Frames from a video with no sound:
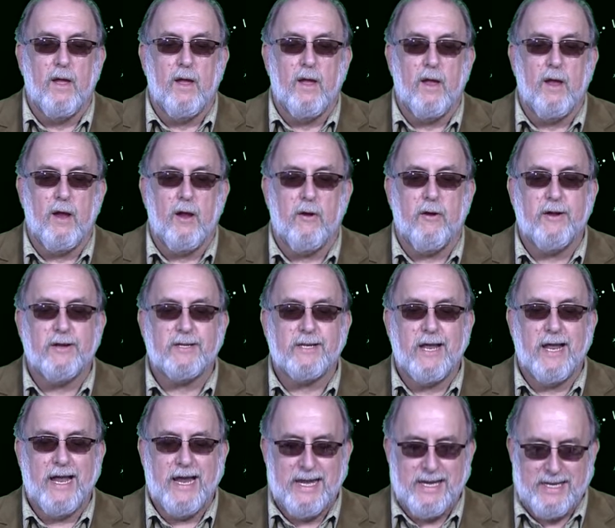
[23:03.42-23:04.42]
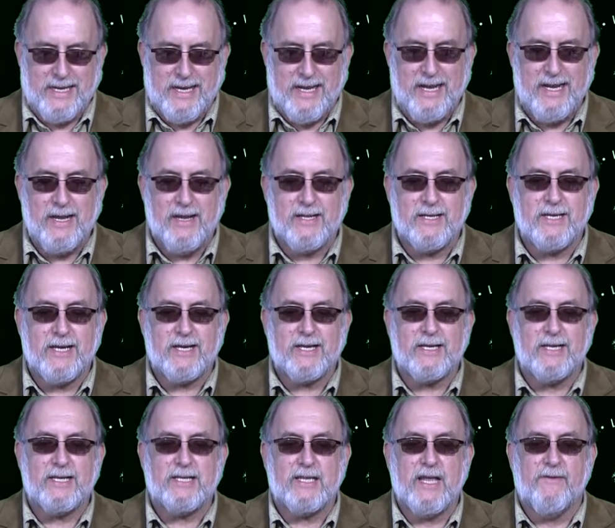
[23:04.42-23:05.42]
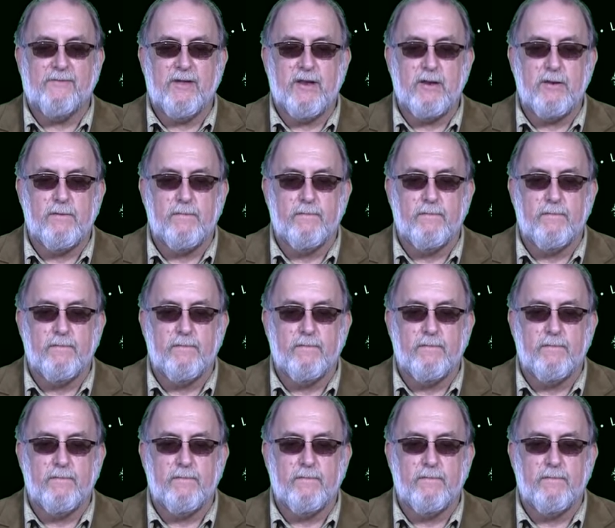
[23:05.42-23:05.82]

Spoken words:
Here is the 1867